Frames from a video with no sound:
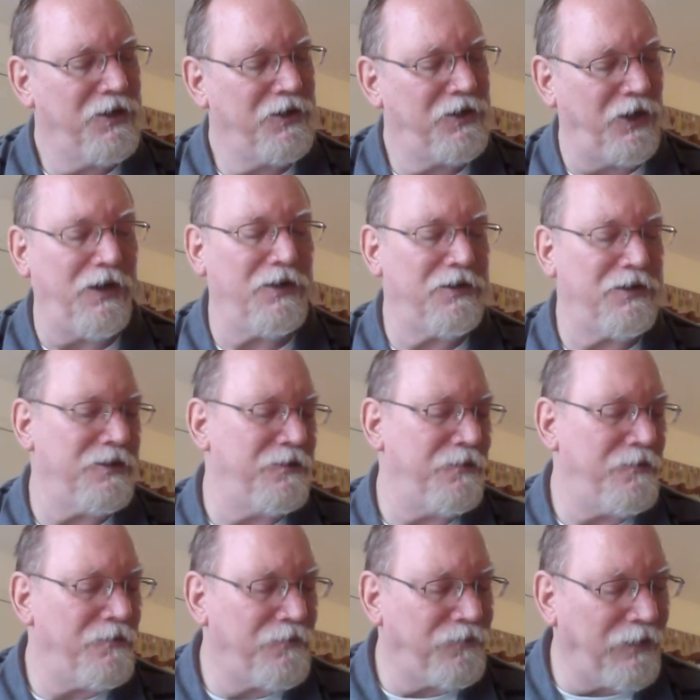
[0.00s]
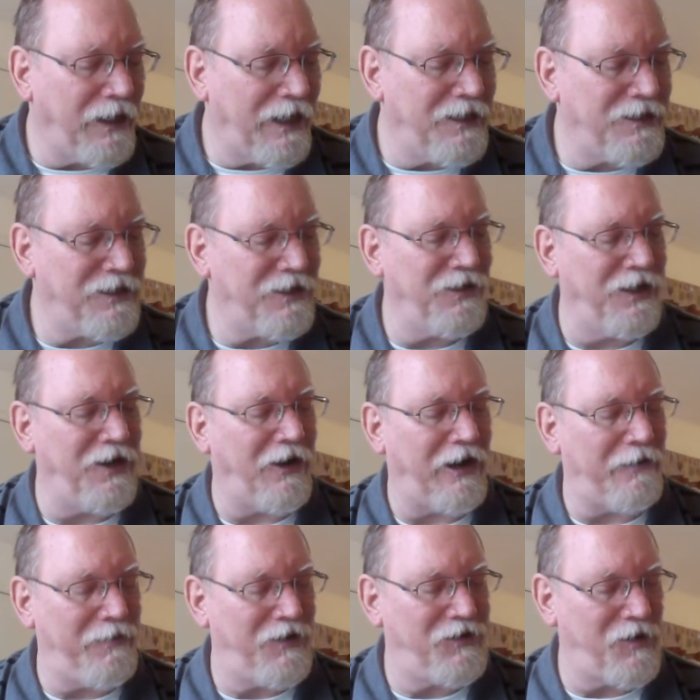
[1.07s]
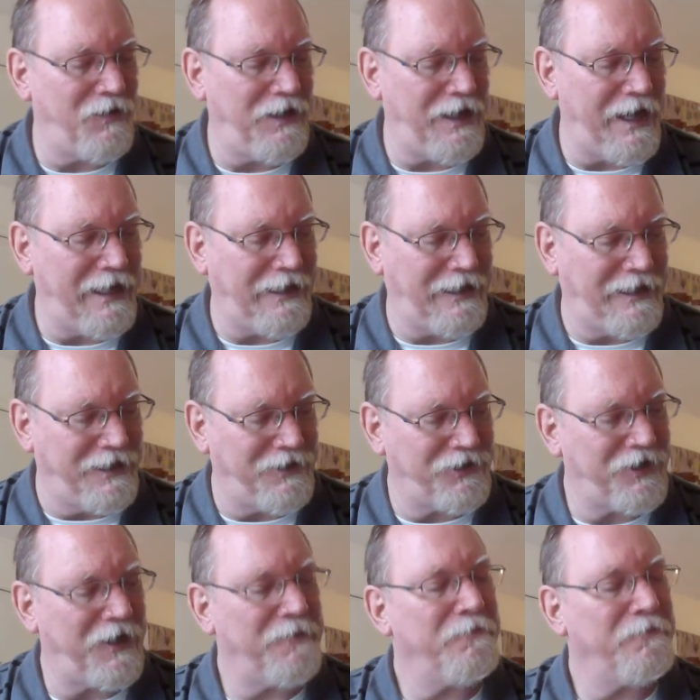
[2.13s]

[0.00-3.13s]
turned to flight the armies of the aliens.